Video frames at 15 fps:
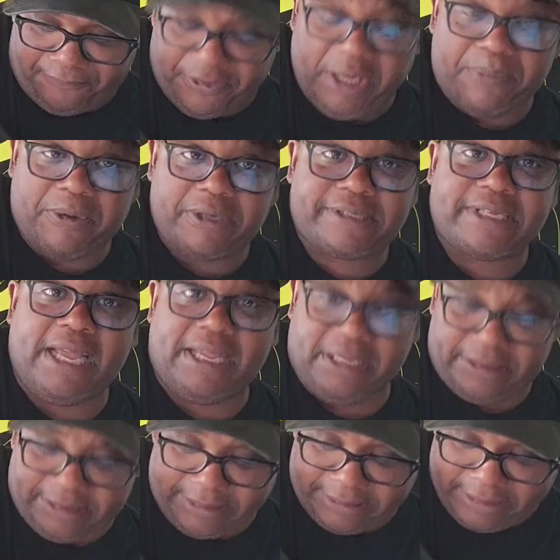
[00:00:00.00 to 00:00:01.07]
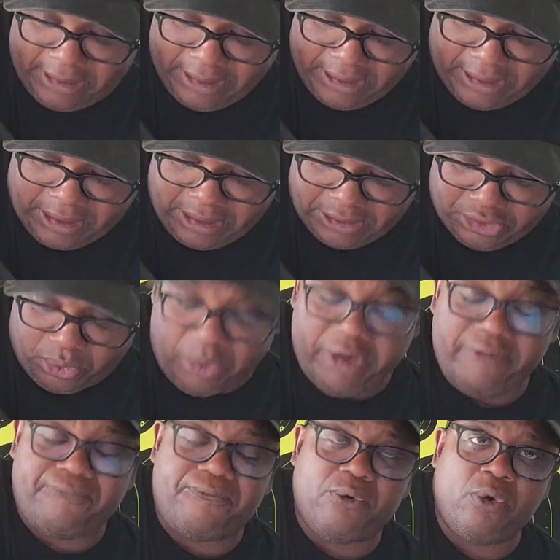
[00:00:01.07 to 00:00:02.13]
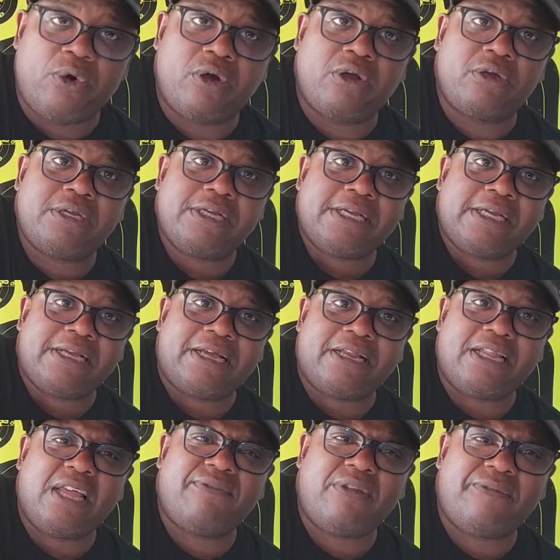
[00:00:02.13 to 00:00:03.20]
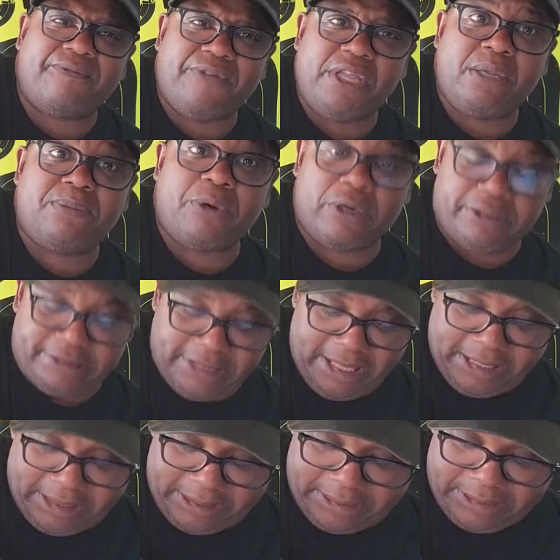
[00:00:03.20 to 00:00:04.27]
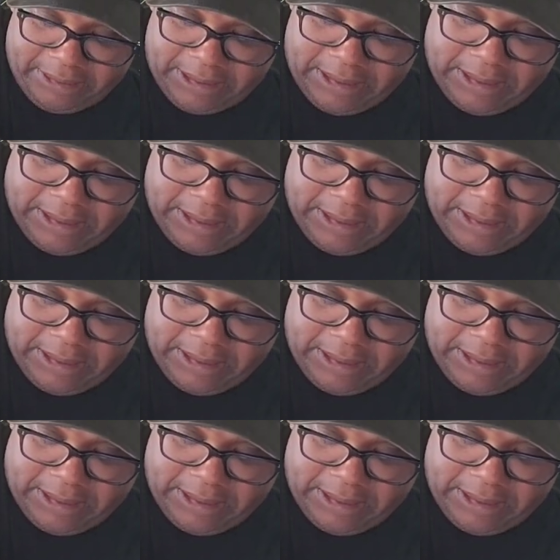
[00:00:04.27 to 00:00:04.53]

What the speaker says: feet per second is 2411 feet per second,